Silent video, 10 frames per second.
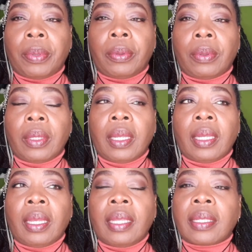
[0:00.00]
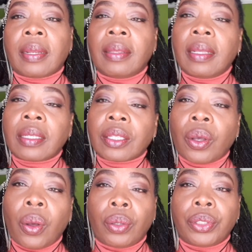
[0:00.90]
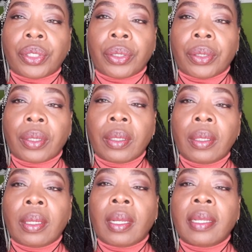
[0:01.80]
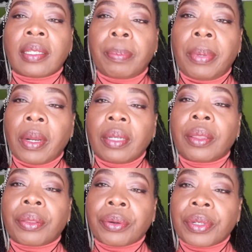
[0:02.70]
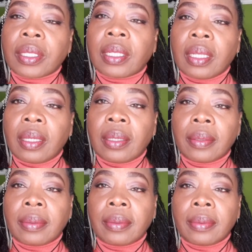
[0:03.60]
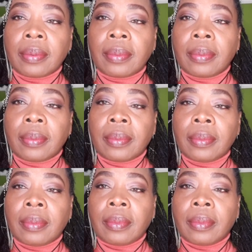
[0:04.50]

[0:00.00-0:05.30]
Very quickly. If it's a romantic situation, it gets very intense.